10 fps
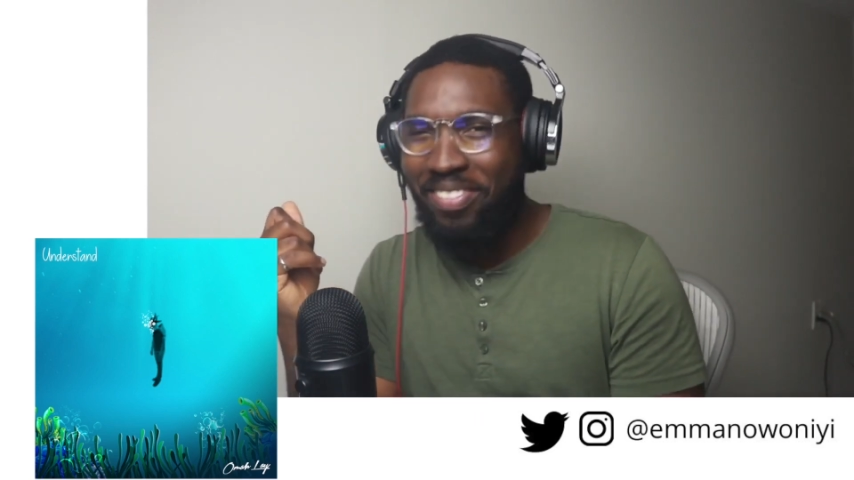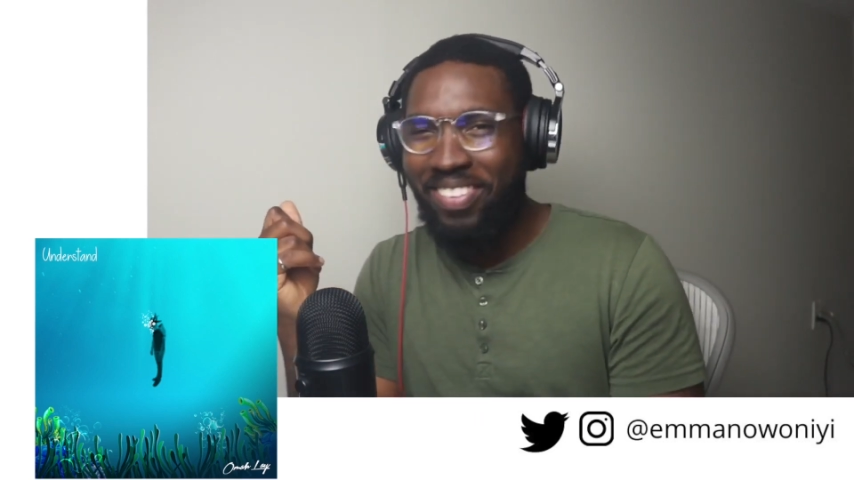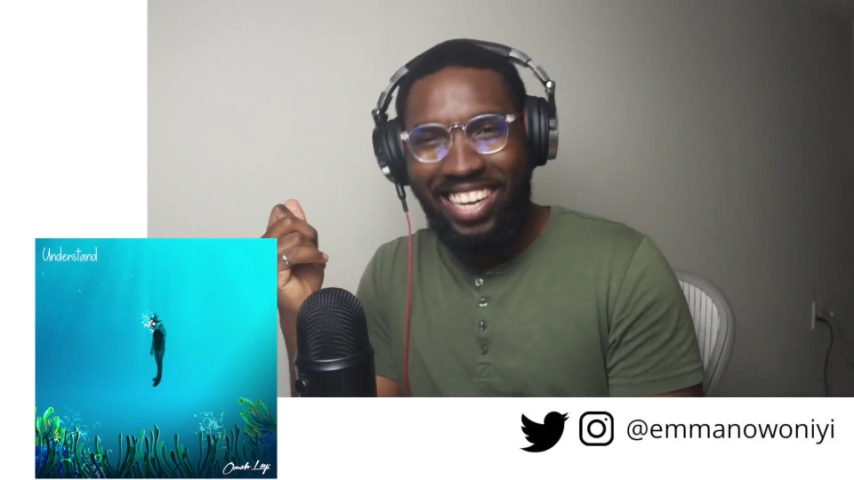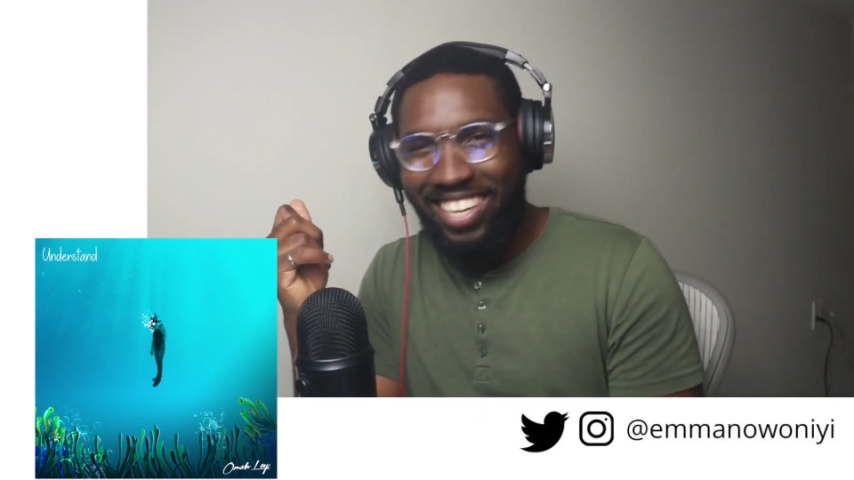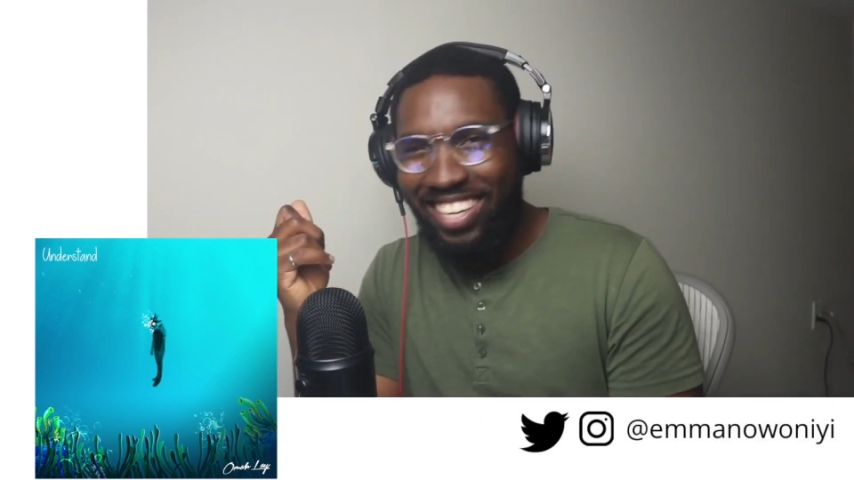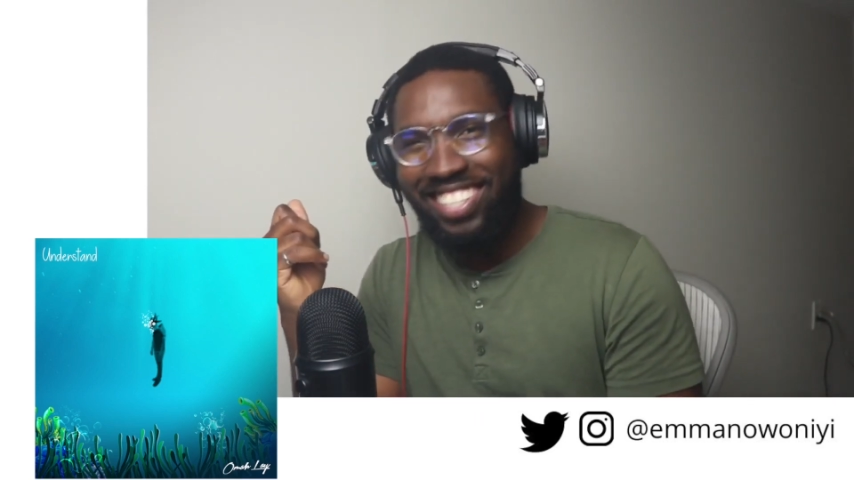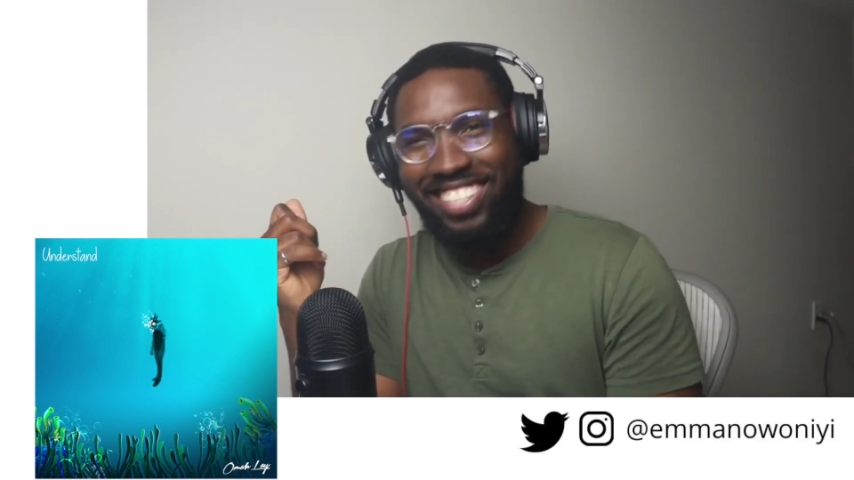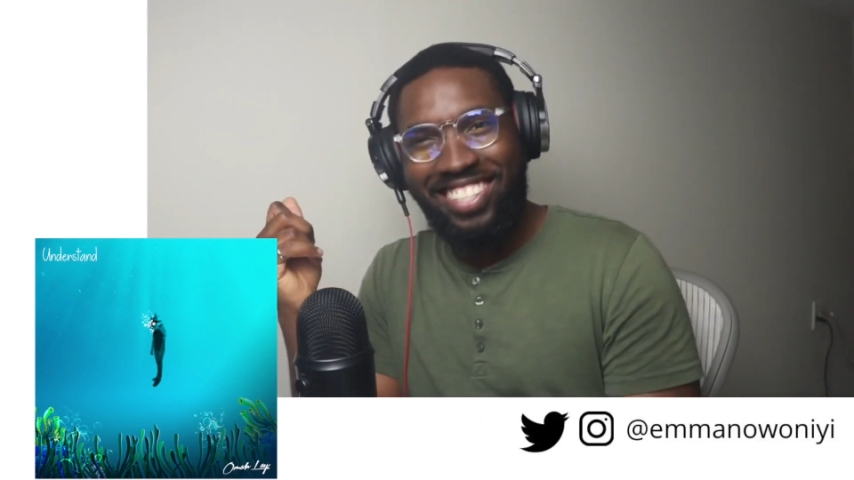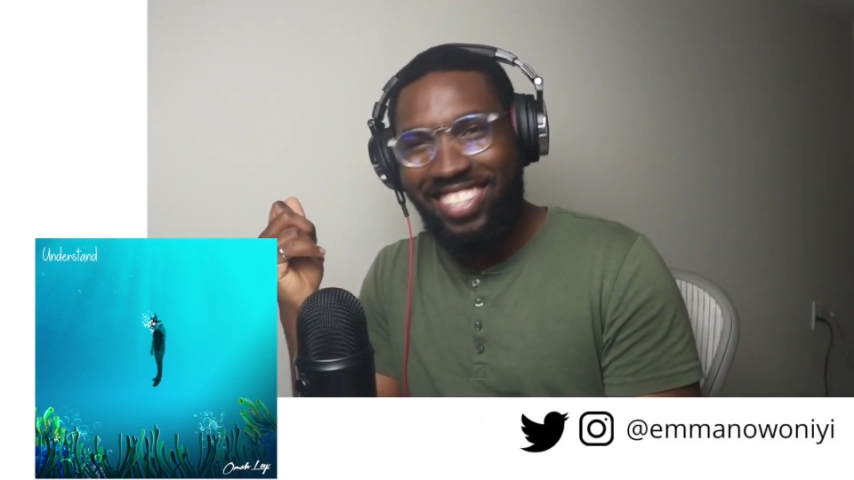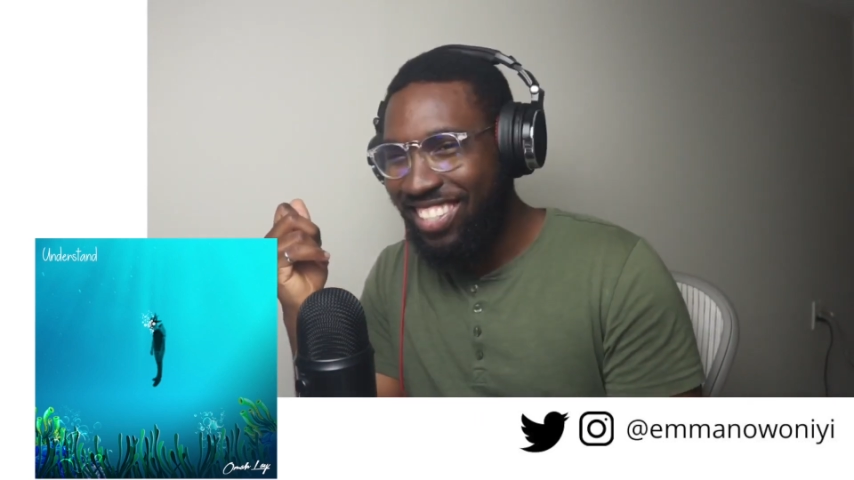man.
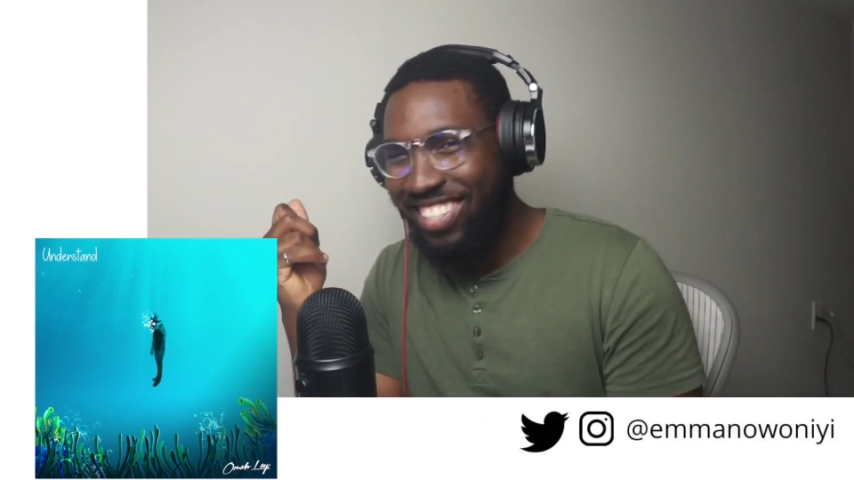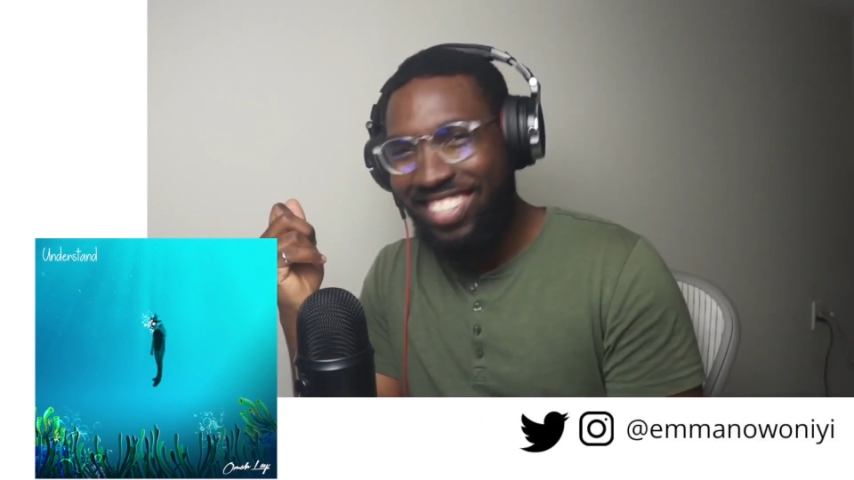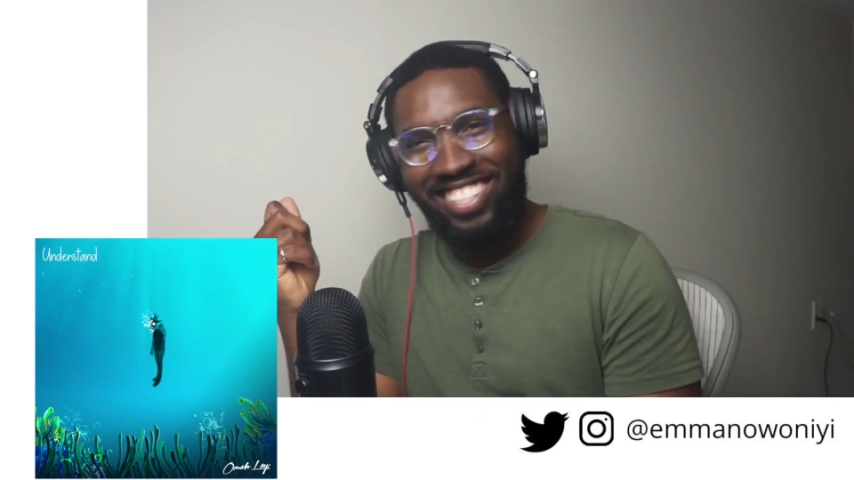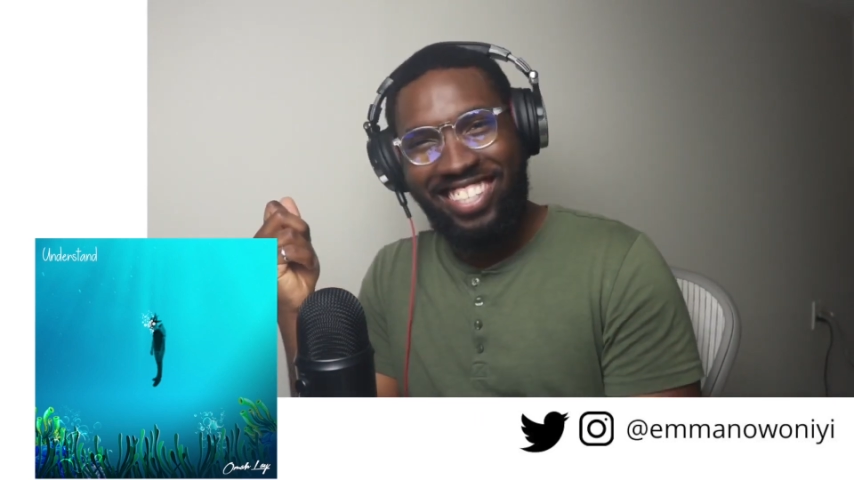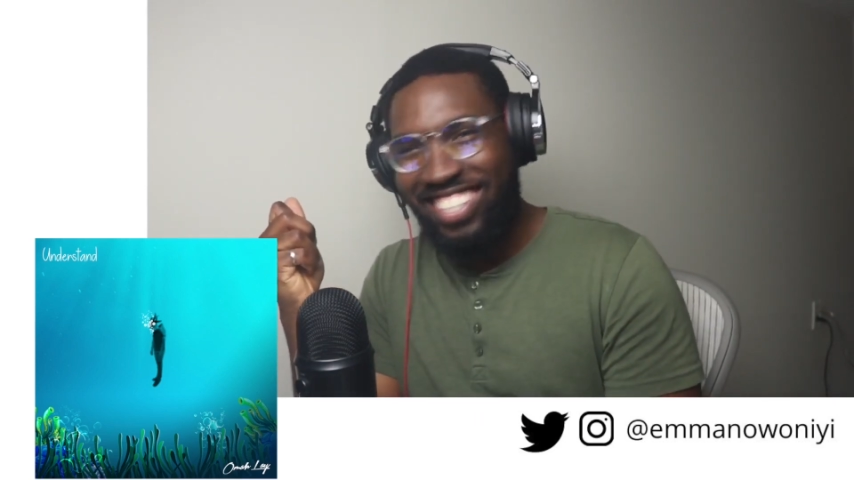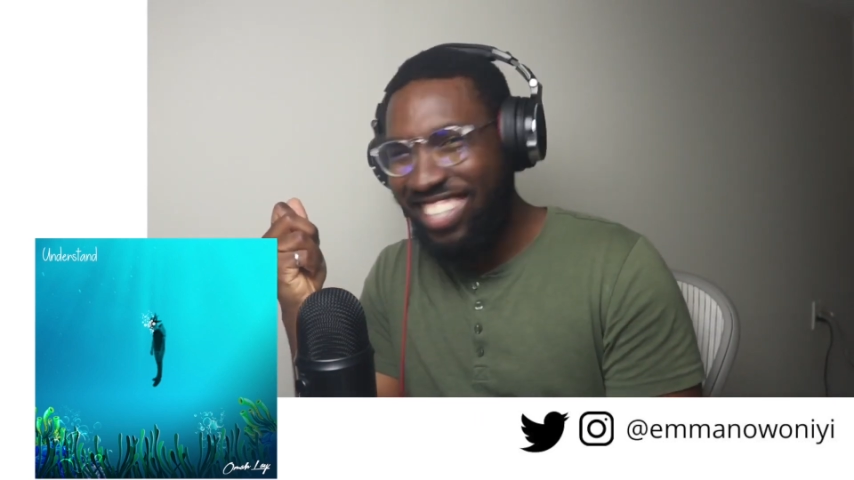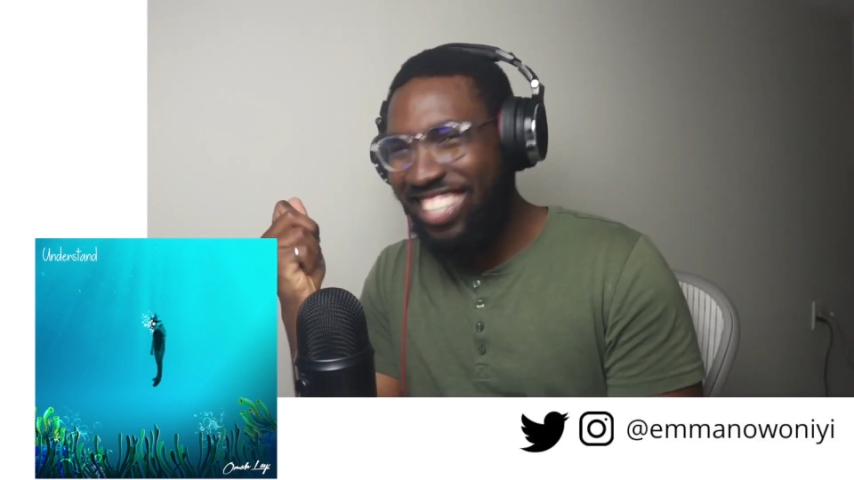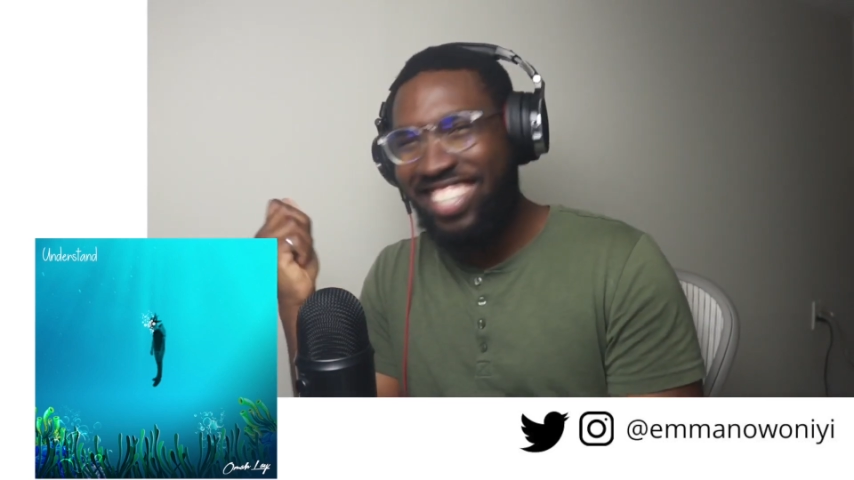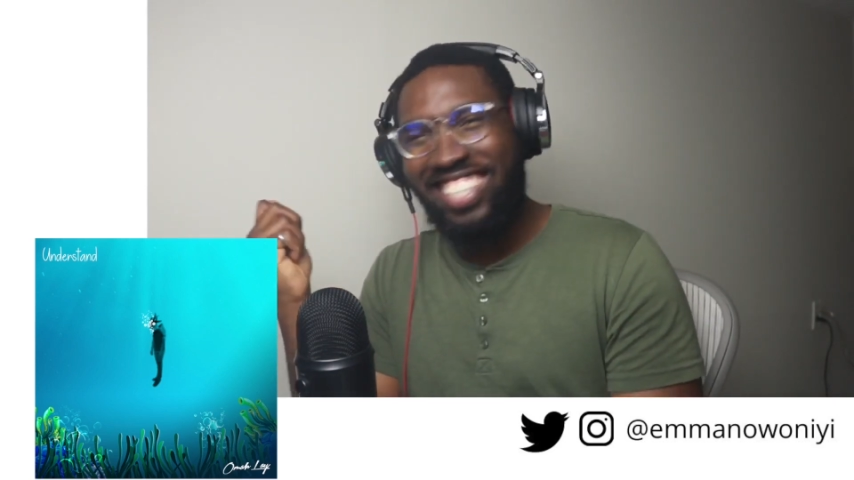Hey.